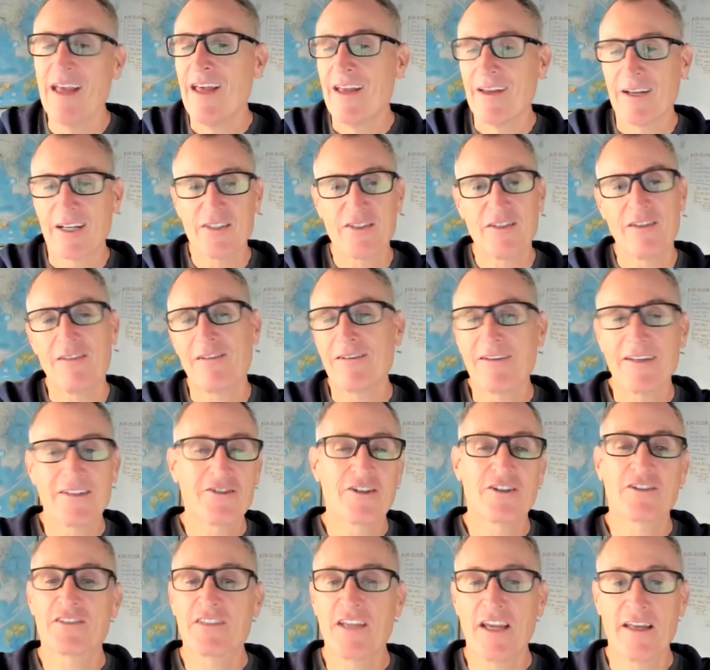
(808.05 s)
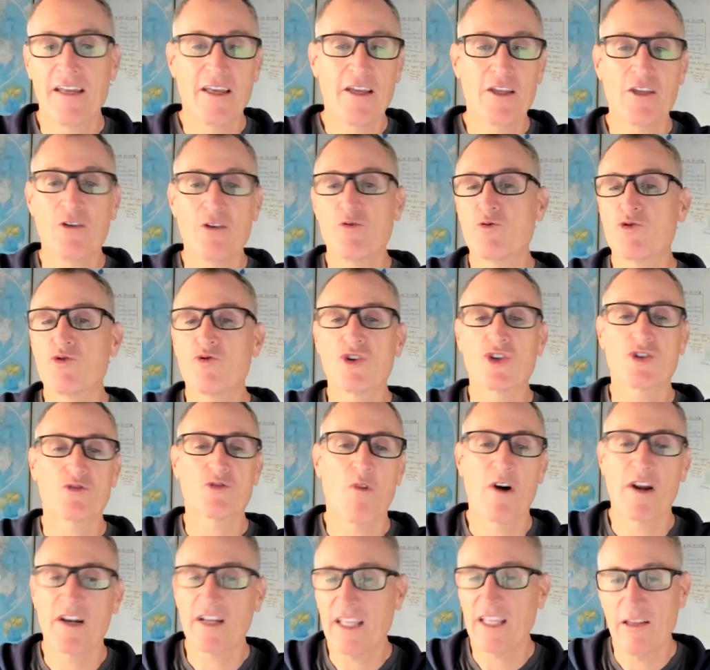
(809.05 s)
Because let's just say that you just
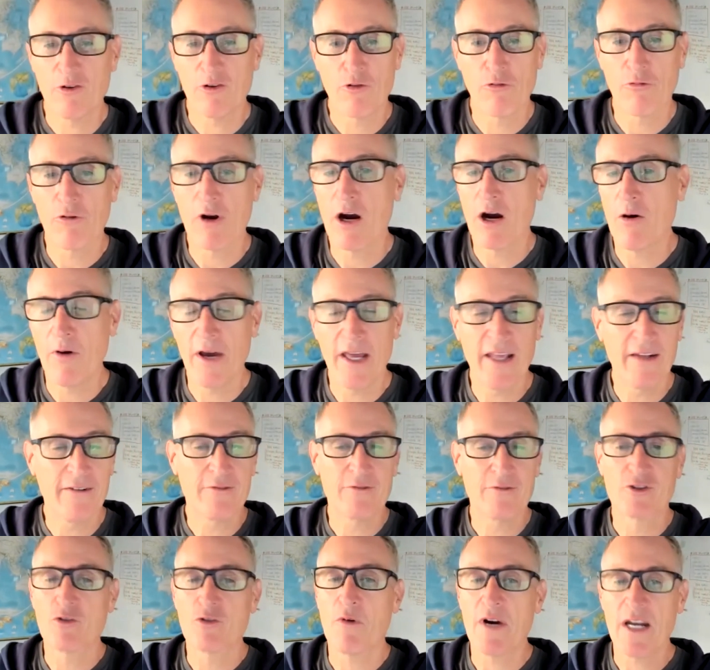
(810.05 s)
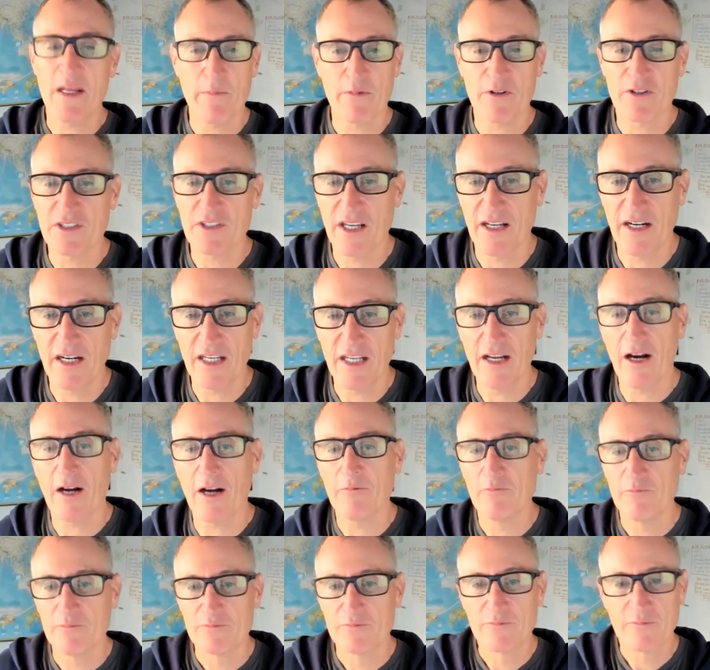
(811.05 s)
want to grow at 20% a year,
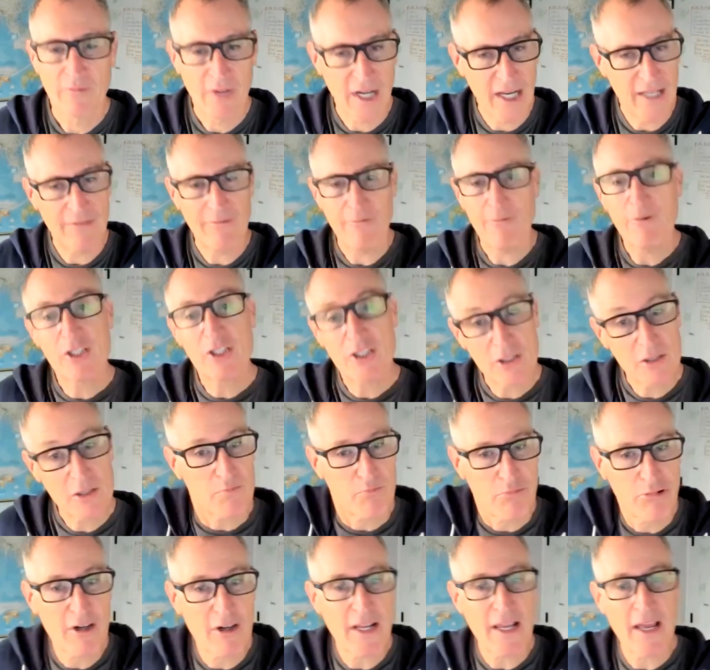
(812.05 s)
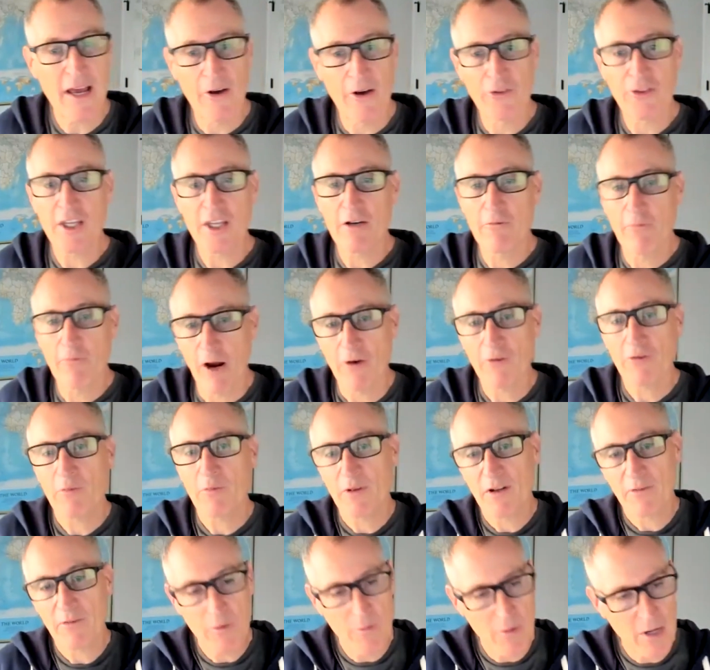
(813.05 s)
right? Which is pretty healthy growth.
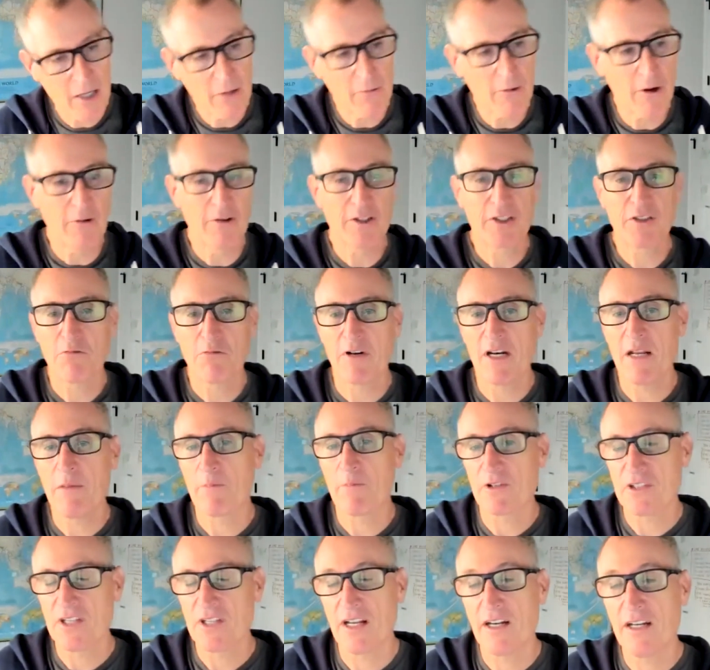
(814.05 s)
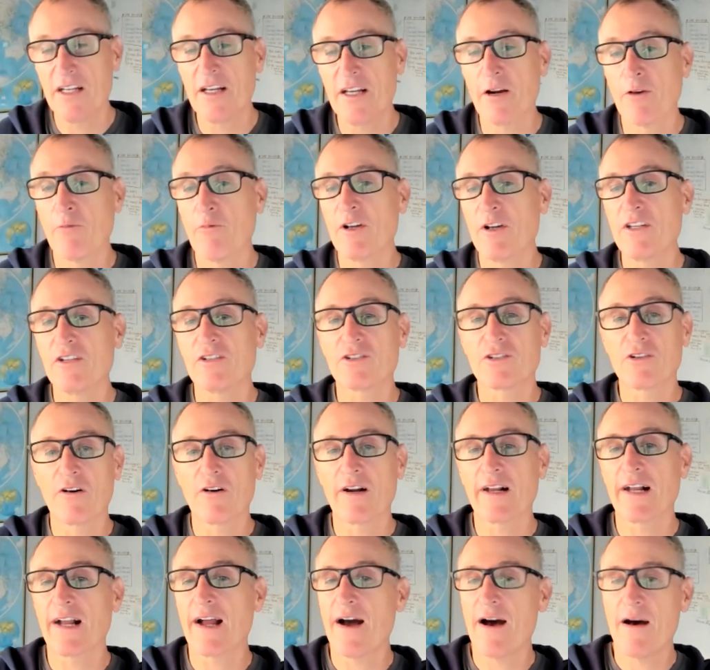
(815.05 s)
But if you want to grow at 20% a year, when you start
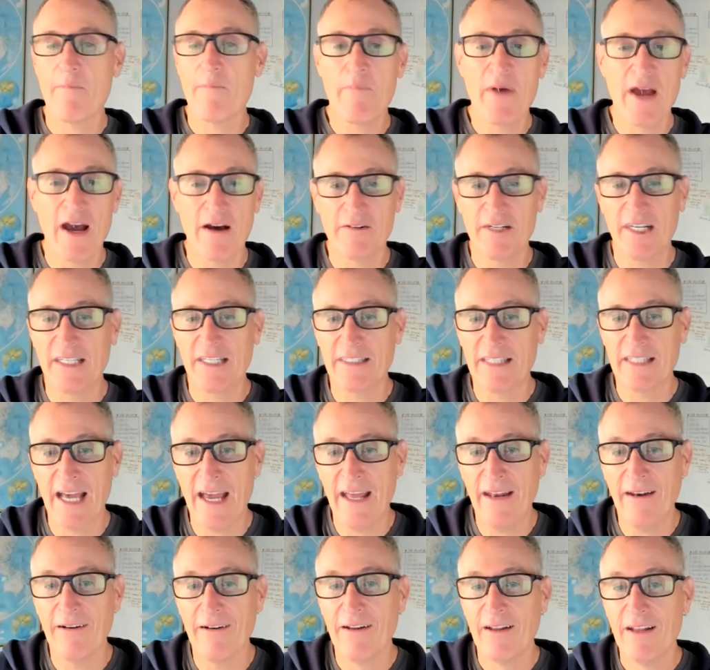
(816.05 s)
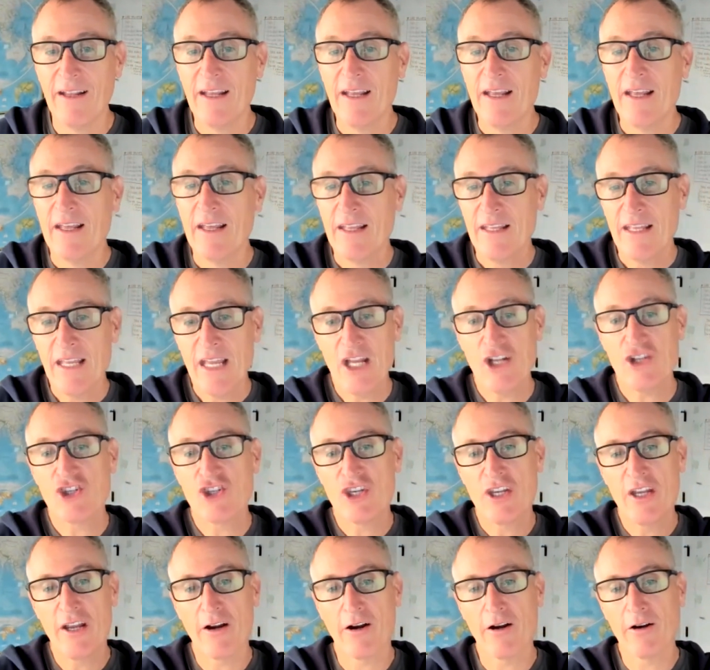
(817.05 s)
compounding that each
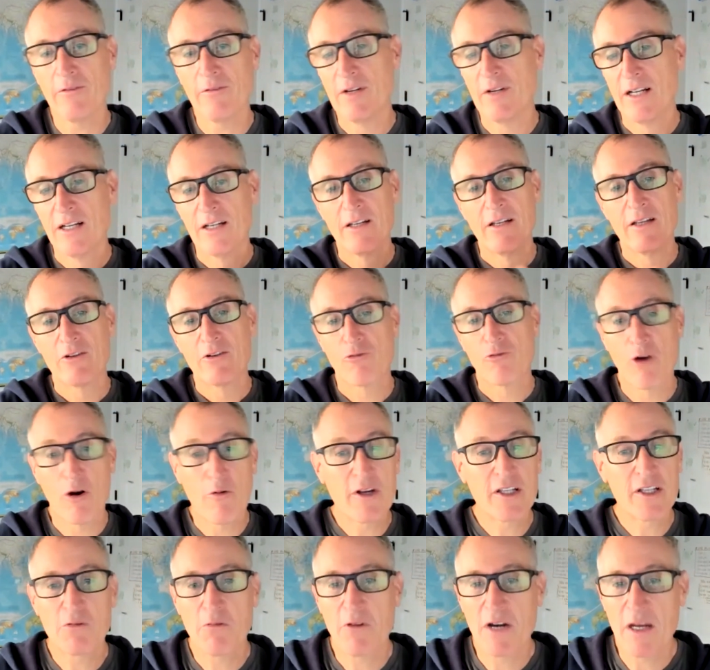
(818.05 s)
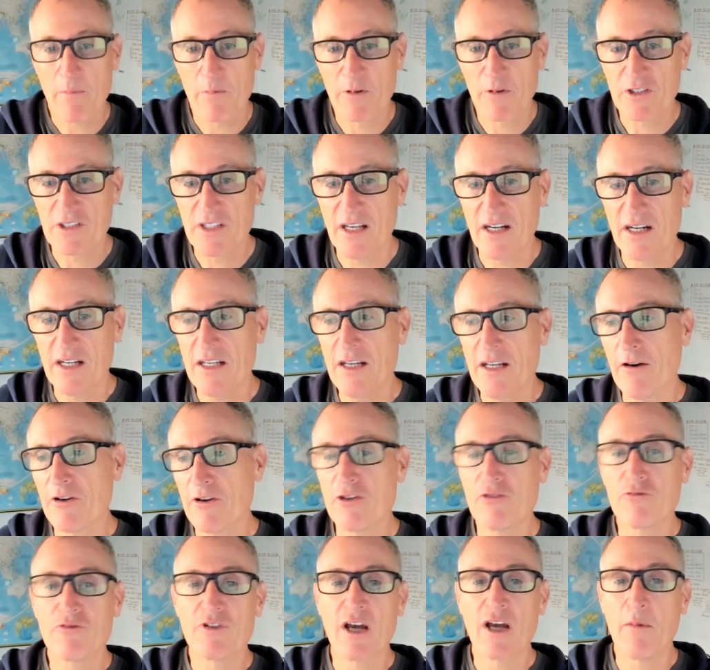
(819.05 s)
year, growing 20% a year,
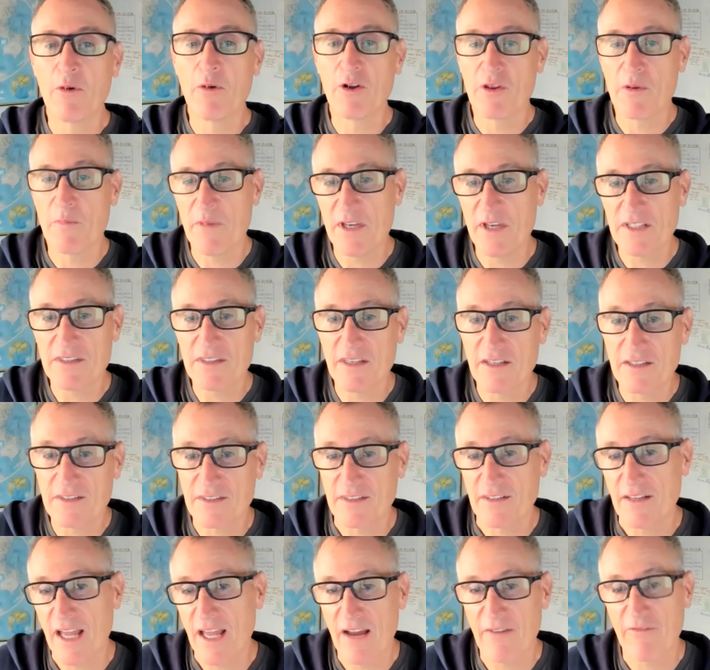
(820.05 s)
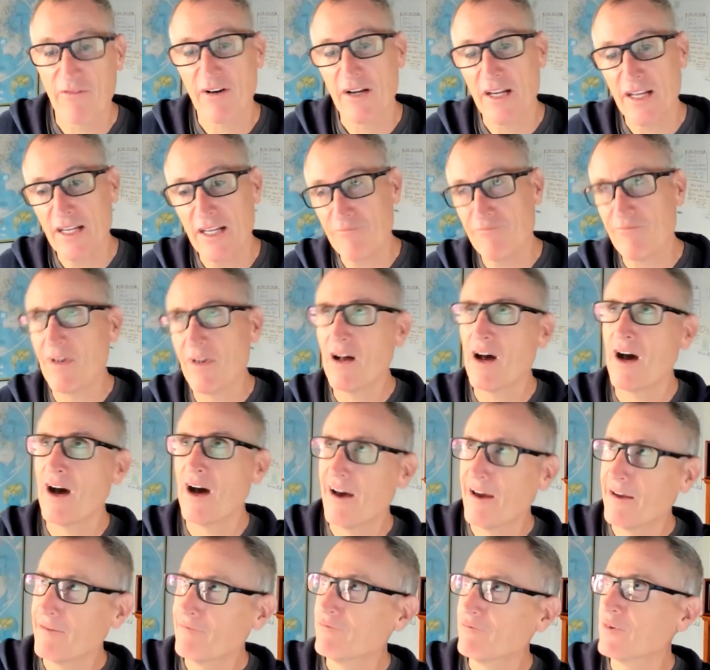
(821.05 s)
you double the business every,
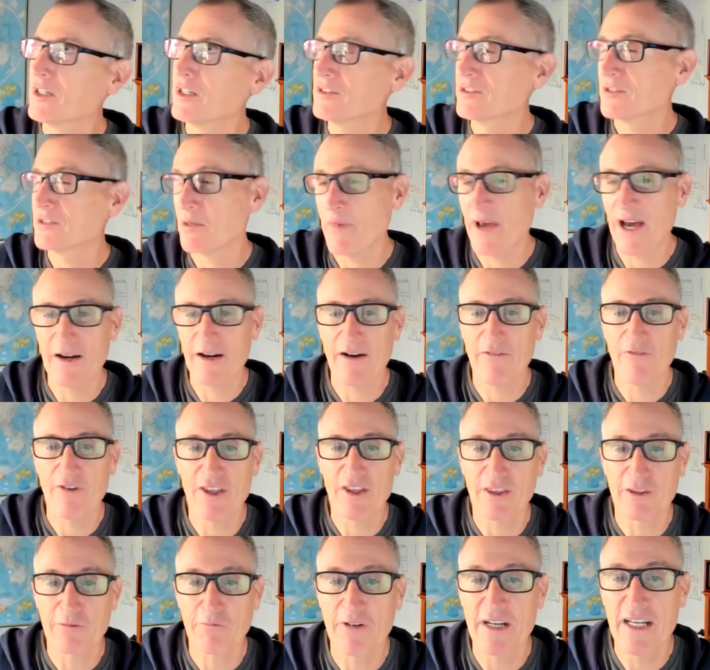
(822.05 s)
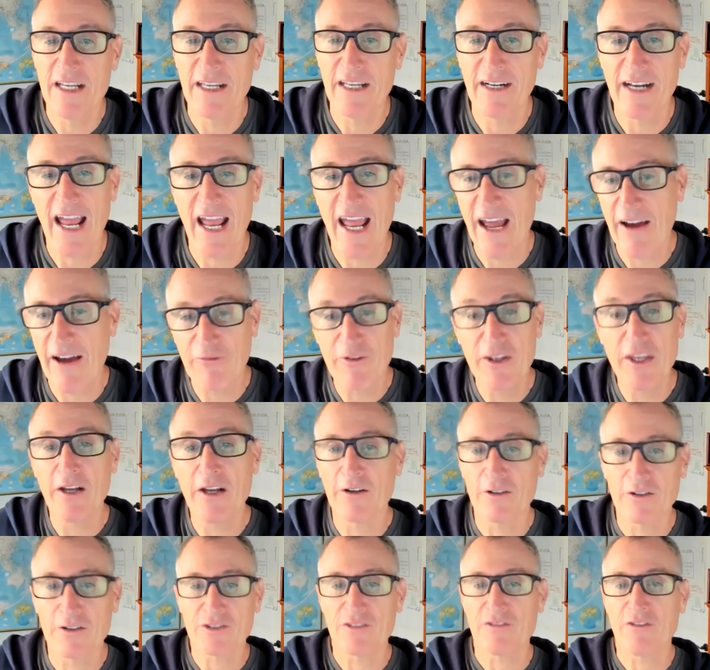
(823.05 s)
about every 3.5
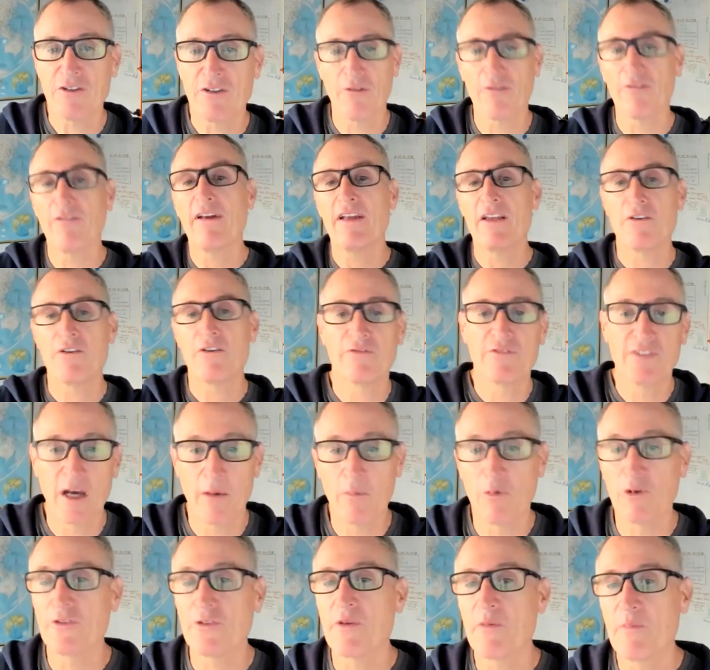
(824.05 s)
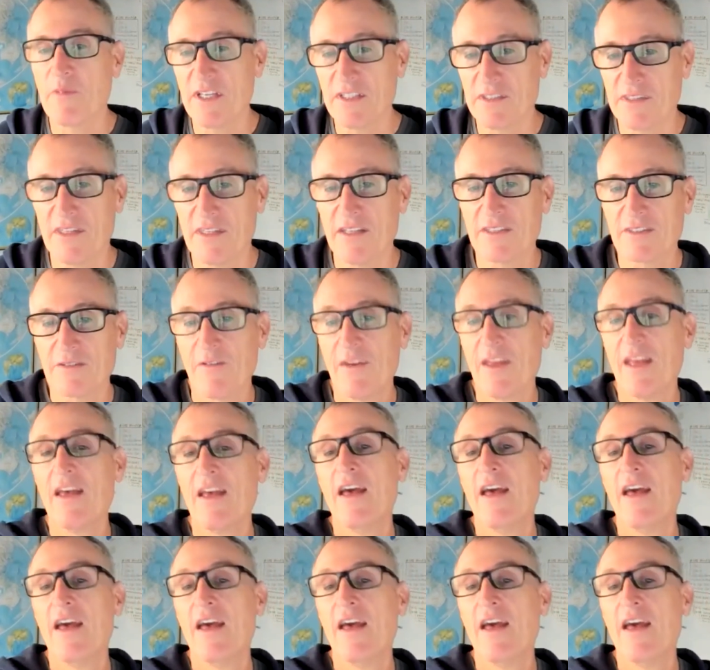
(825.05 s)
years, you've doubled the business.